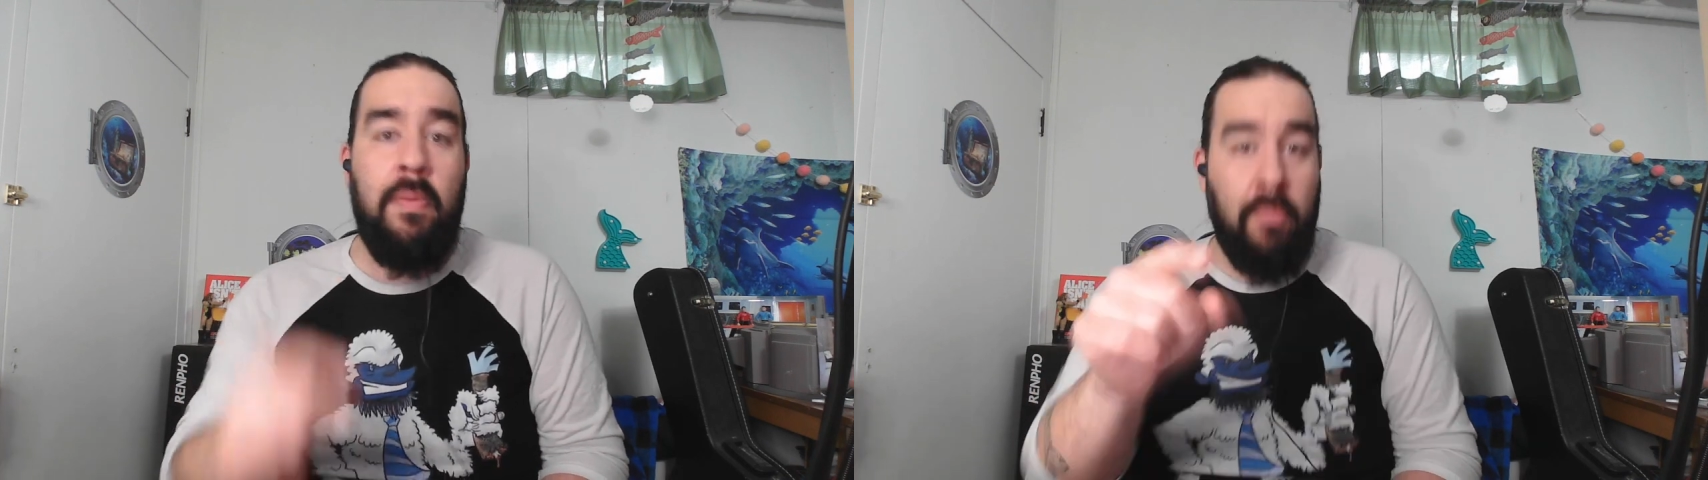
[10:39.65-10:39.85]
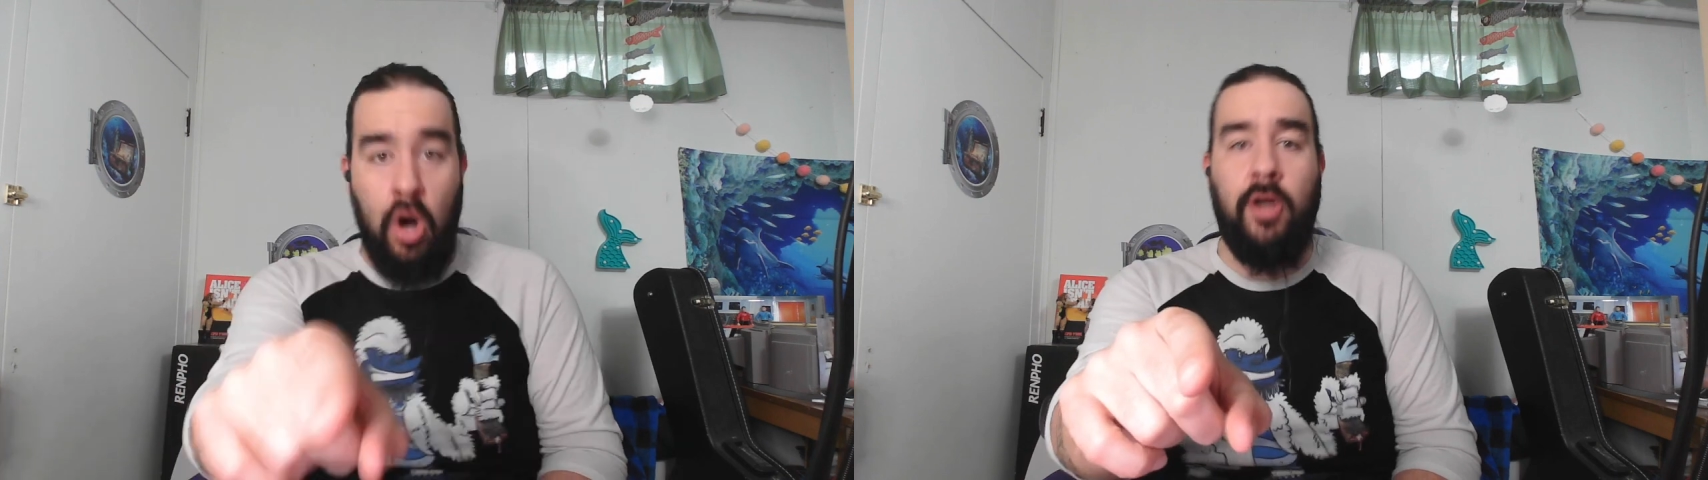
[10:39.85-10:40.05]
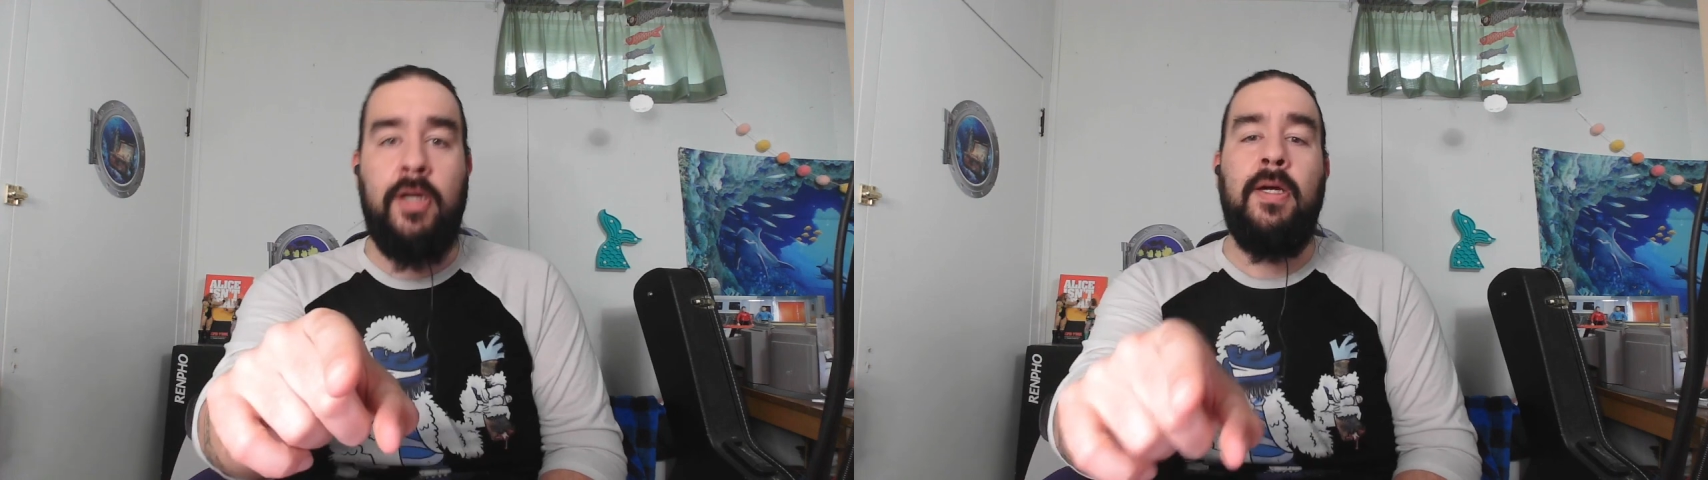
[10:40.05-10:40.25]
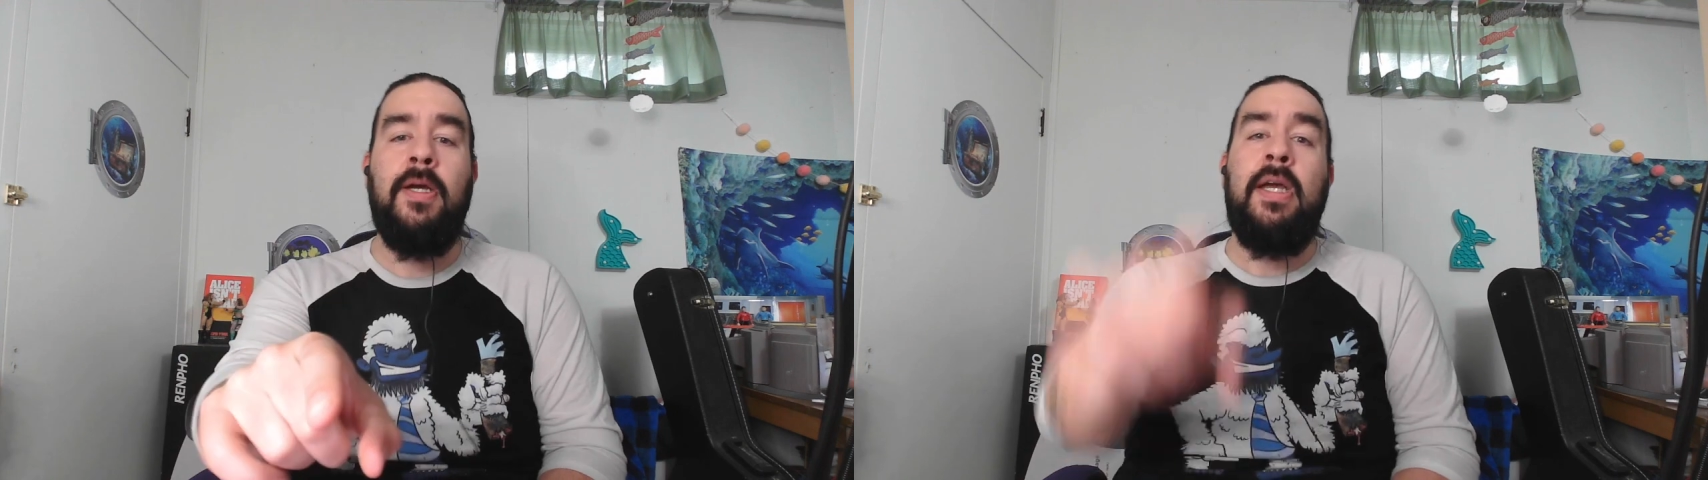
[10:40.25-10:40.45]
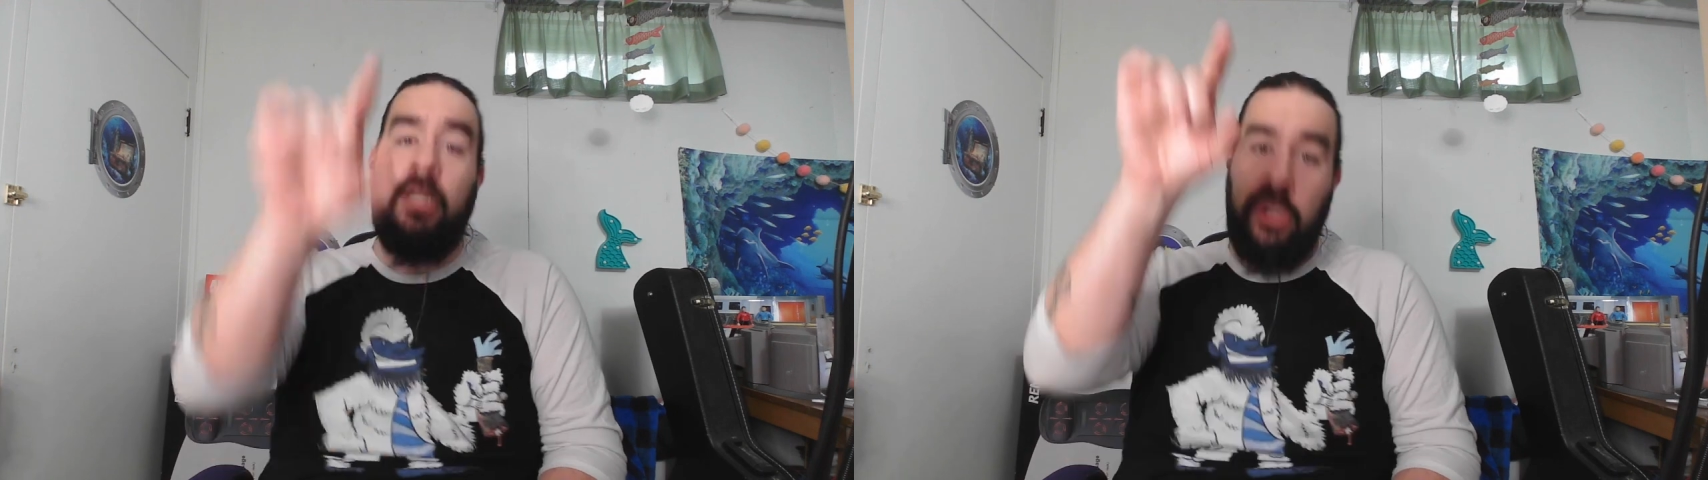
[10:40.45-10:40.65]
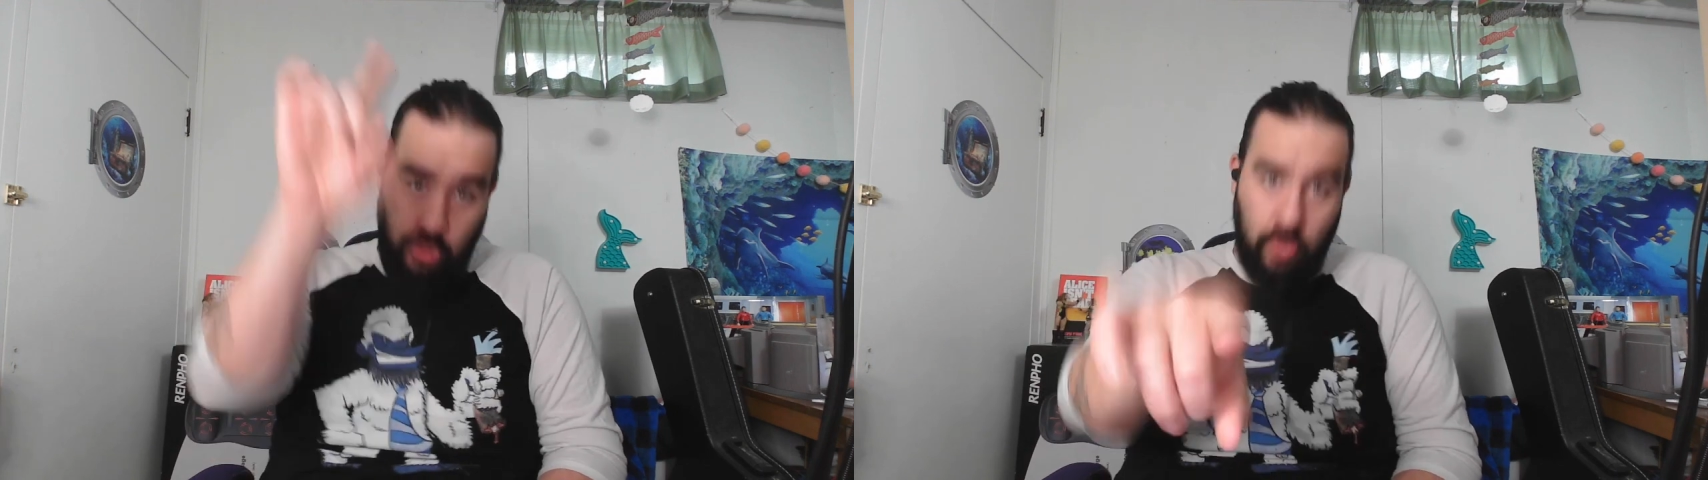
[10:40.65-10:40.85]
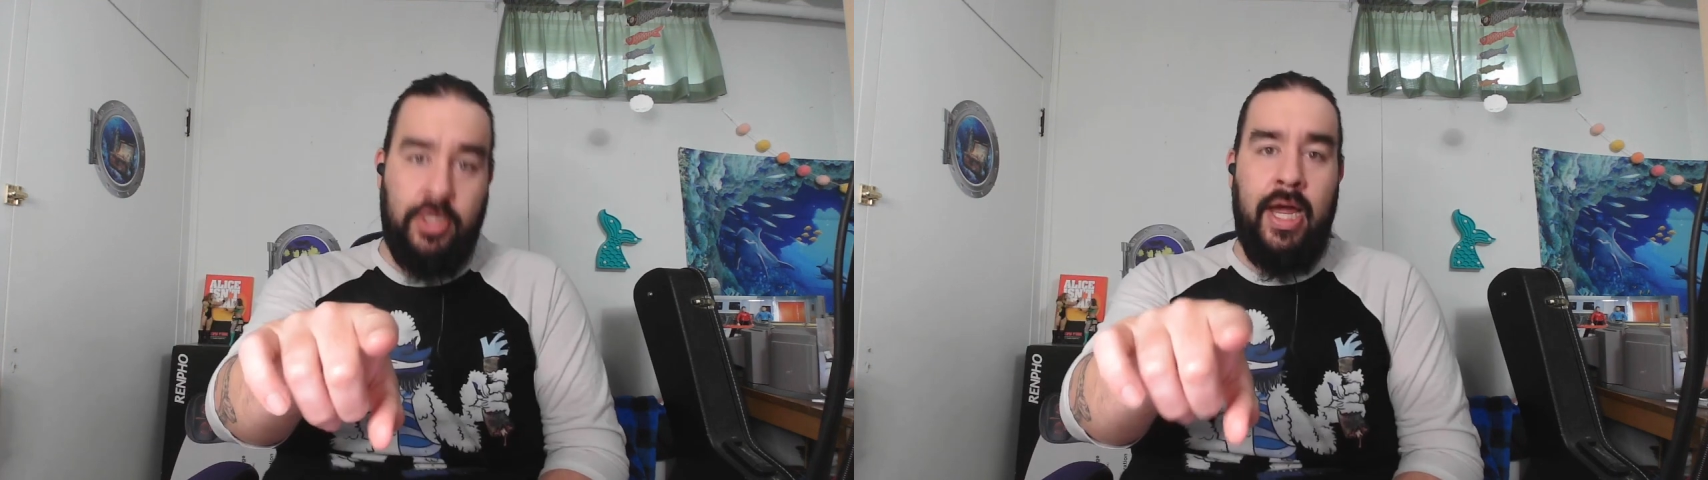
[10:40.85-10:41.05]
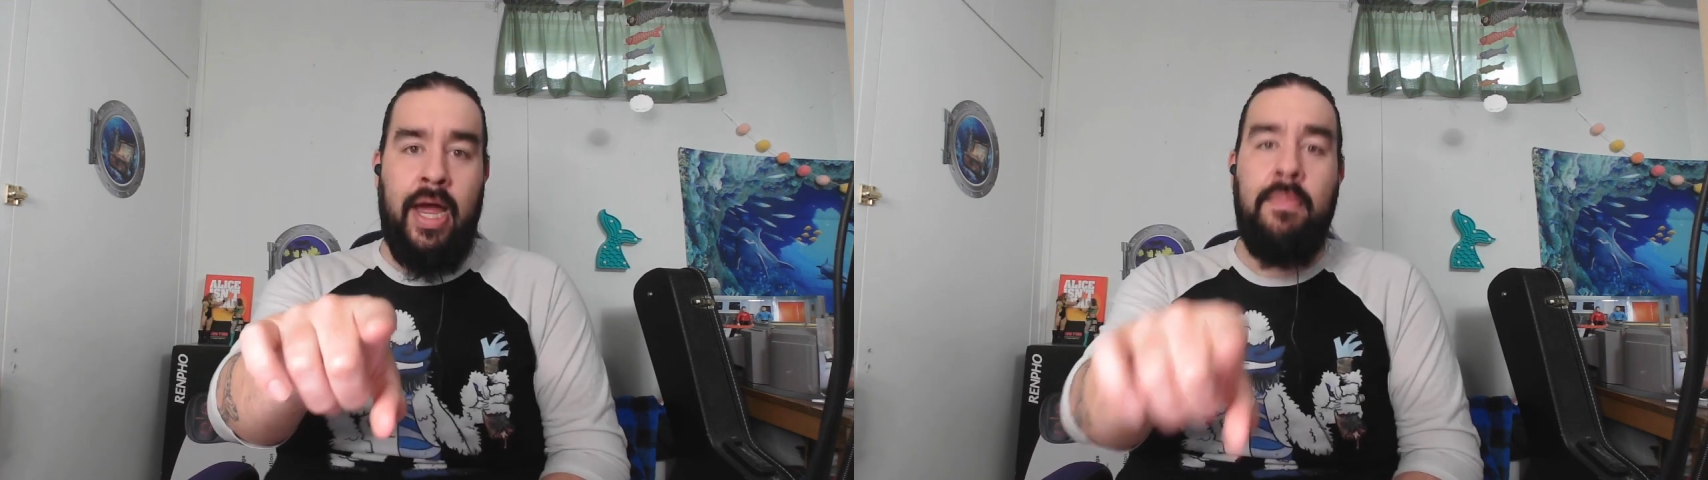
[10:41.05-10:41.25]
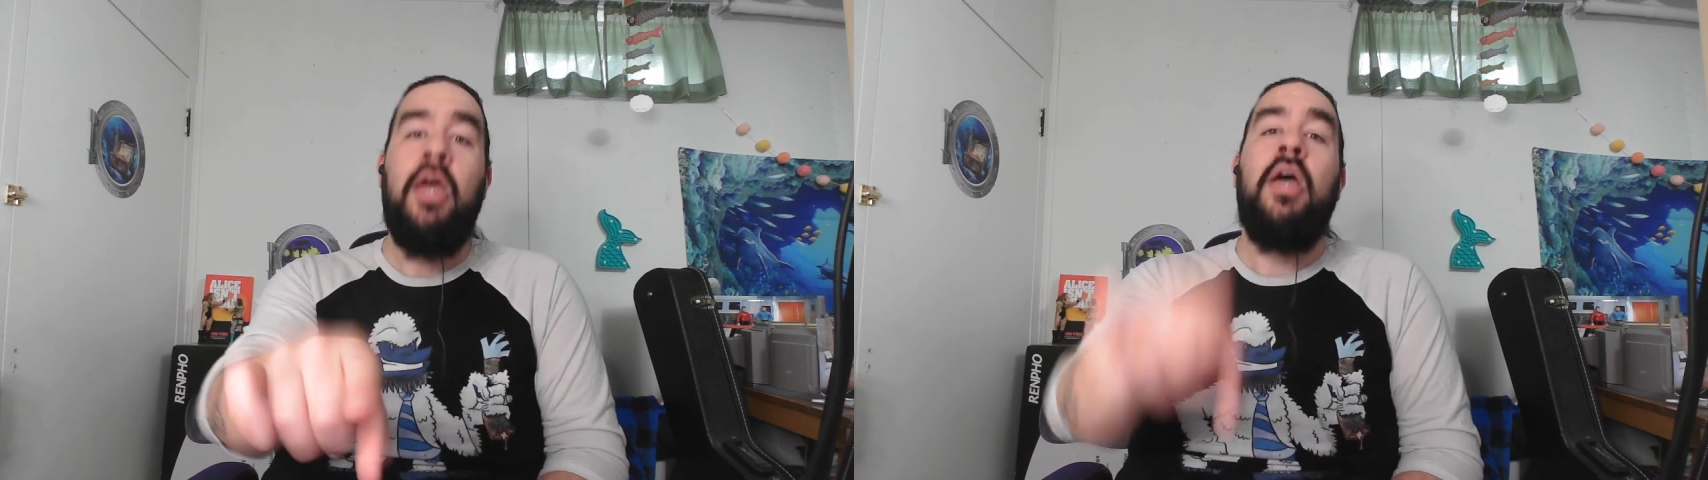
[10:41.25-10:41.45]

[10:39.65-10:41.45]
But Mark, it's your time.